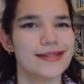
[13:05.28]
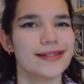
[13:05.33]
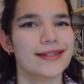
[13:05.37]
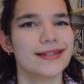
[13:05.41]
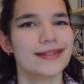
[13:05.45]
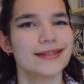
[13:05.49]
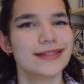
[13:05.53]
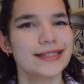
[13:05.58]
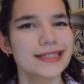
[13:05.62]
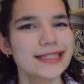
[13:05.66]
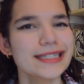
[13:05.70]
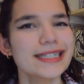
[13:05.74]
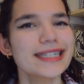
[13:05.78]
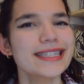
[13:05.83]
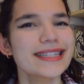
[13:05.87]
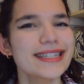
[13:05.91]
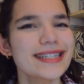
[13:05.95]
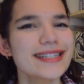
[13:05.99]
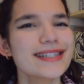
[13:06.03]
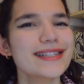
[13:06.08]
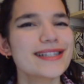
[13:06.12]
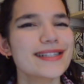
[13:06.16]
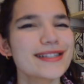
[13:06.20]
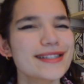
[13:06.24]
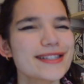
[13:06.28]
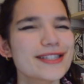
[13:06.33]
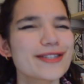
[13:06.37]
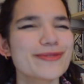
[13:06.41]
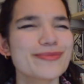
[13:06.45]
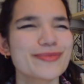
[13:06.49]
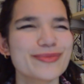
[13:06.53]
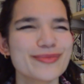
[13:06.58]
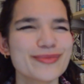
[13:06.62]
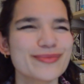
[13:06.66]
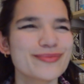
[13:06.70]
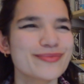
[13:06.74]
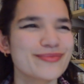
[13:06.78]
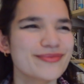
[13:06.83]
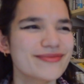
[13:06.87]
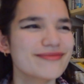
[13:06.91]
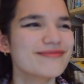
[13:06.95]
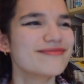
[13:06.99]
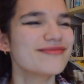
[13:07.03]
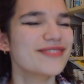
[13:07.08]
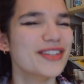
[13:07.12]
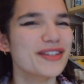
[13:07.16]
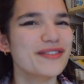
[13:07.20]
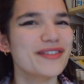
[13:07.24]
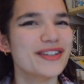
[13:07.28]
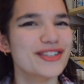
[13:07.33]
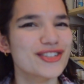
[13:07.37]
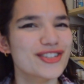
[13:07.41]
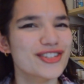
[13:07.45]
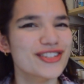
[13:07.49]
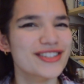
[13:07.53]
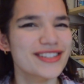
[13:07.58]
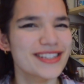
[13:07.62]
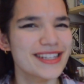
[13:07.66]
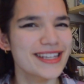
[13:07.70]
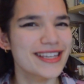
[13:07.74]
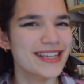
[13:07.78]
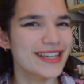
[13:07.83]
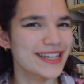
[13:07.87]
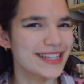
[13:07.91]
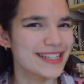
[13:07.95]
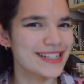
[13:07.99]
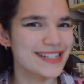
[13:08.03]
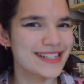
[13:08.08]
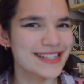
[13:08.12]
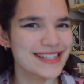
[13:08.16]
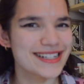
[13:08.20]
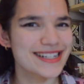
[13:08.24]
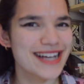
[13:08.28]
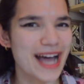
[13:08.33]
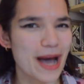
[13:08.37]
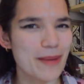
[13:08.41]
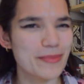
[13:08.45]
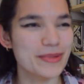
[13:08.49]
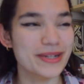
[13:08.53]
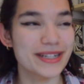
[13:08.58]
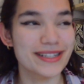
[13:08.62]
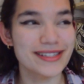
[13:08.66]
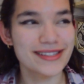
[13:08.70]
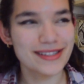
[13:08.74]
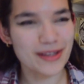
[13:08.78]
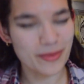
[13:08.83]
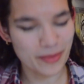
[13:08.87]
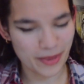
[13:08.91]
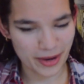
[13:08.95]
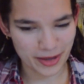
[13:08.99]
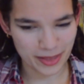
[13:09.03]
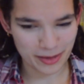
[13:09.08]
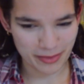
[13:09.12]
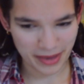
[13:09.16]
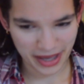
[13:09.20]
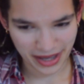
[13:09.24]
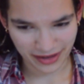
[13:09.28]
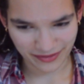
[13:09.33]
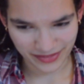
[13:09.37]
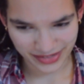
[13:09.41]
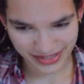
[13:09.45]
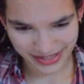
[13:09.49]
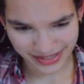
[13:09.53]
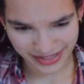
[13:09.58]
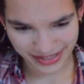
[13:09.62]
that there's some adventure seeking happening somewhere in the back of his